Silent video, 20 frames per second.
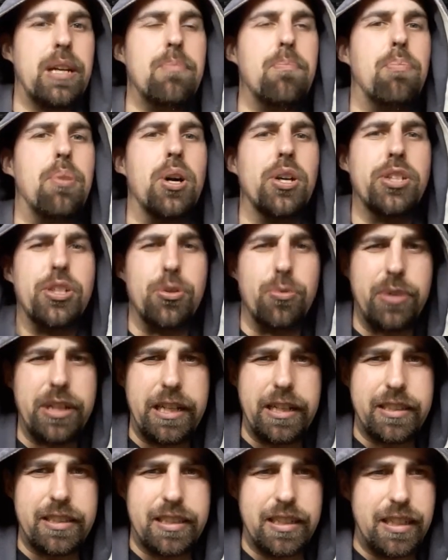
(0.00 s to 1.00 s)
barter with
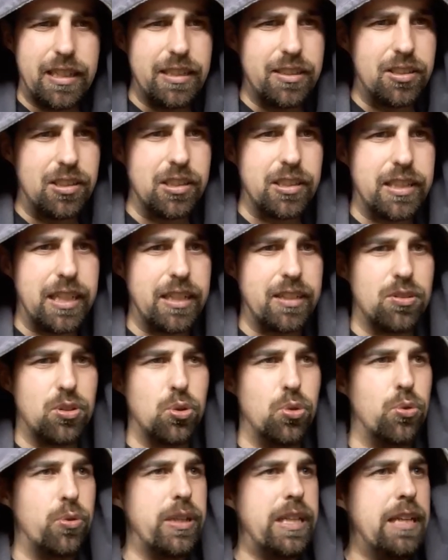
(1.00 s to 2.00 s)
it, is the thing.
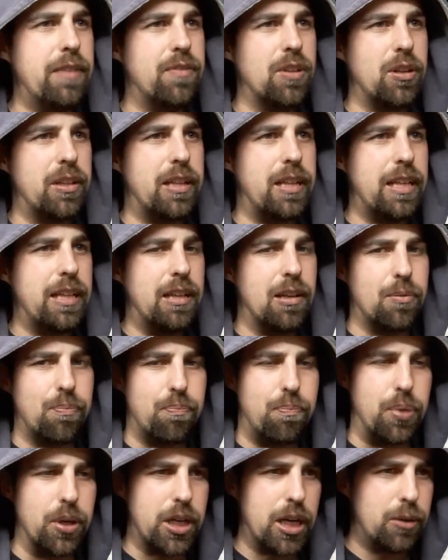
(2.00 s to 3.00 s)
So even in a
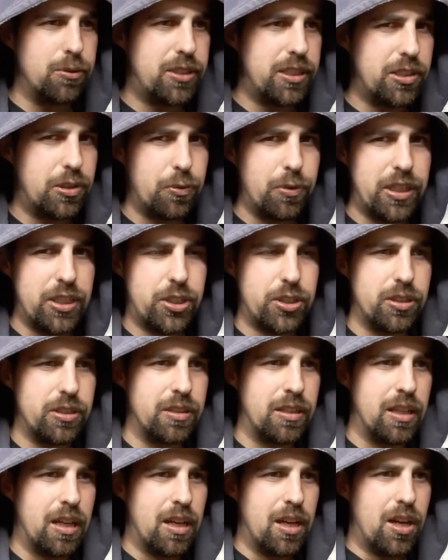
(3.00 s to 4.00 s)
bug out
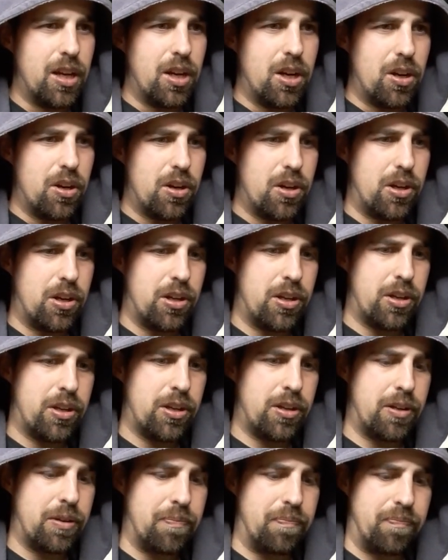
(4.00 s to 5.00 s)
situation,
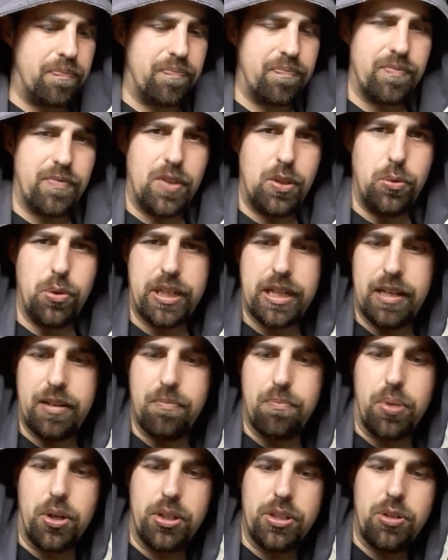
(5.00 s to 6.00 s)
um, you
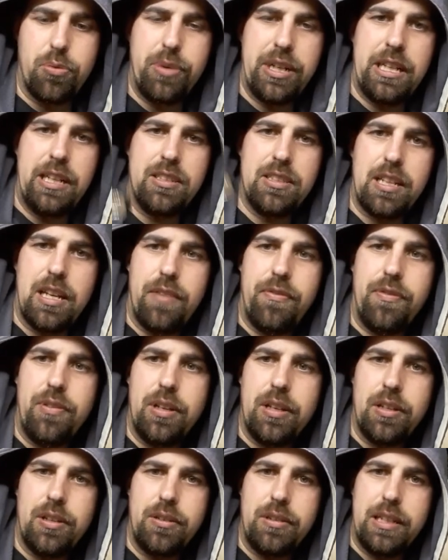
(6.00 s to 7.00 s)
can barter with it if
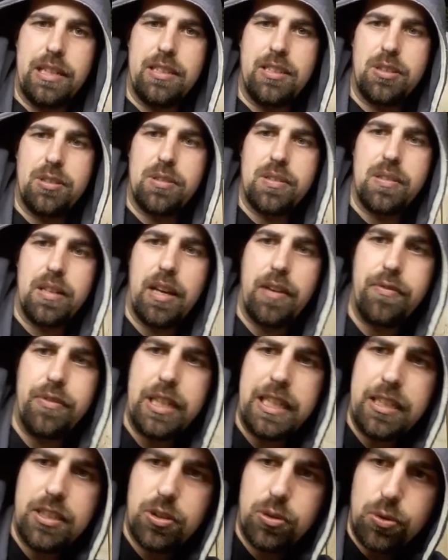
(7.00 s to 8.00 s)

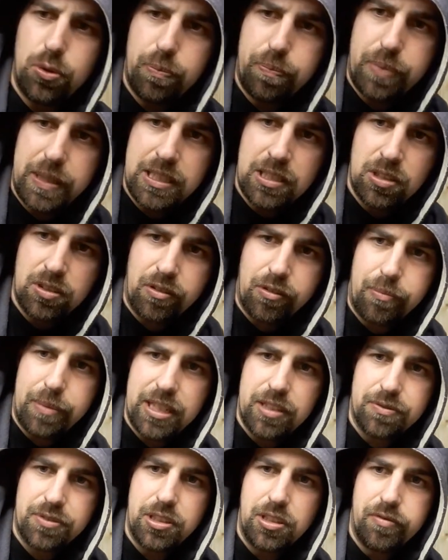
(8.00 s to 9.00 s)
these two pieces are made
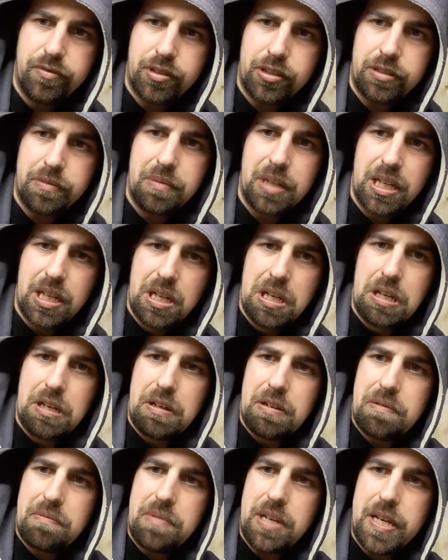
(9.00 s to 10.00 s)
of silver.
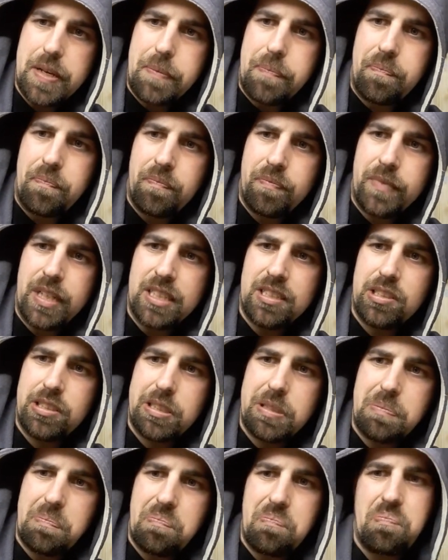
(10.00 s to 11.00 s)
Yeah,
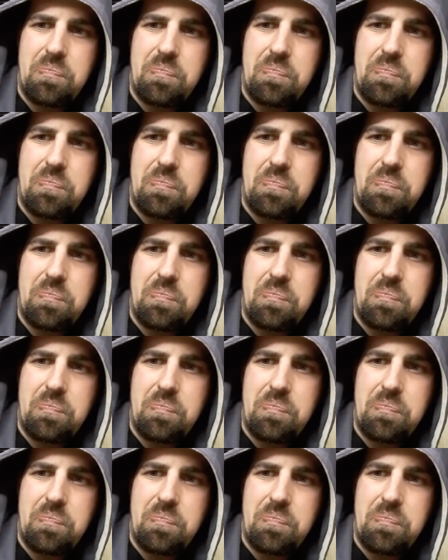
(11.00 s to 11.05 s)
that's